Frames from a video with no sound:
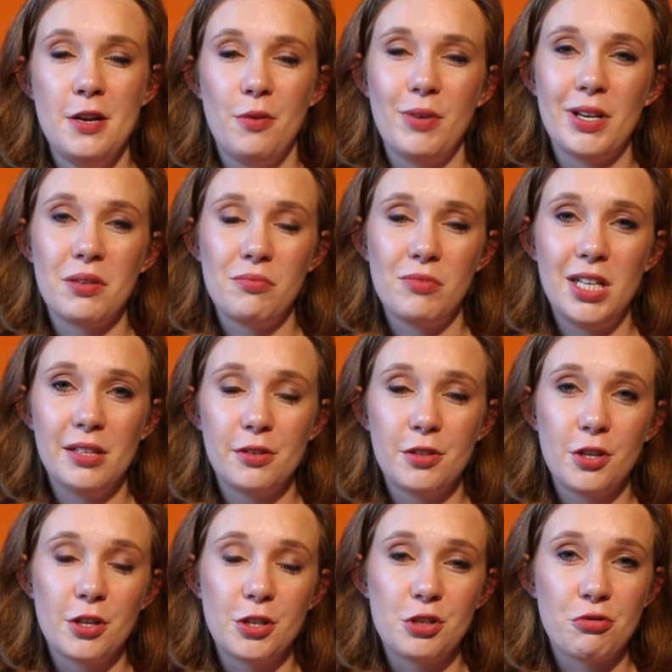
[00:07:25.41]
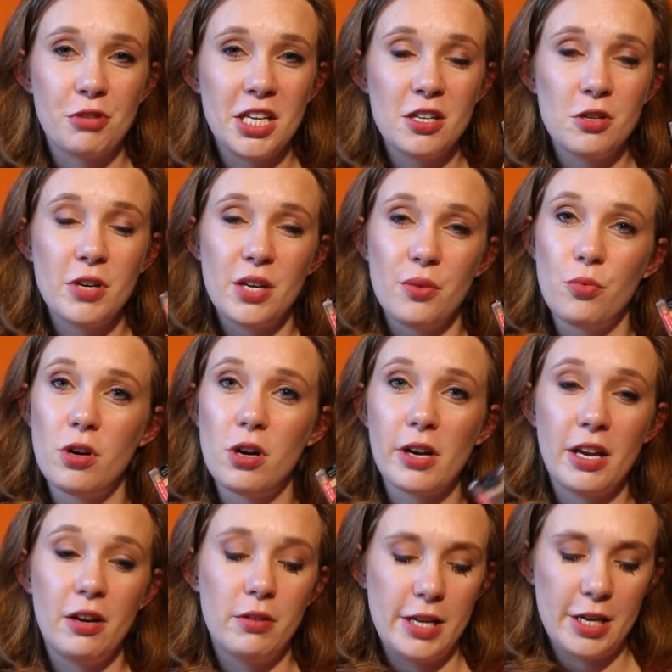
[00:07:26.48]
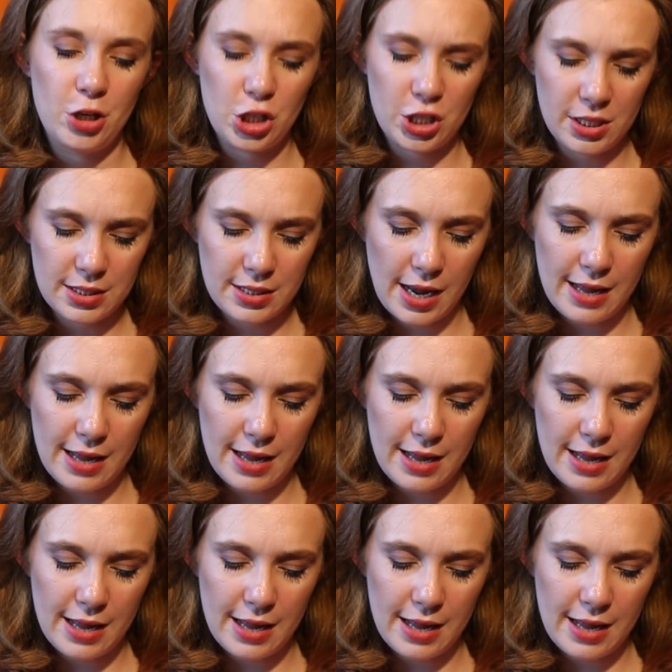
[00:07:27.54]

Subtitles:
Wet n Wild trio in Walking on Eggshells.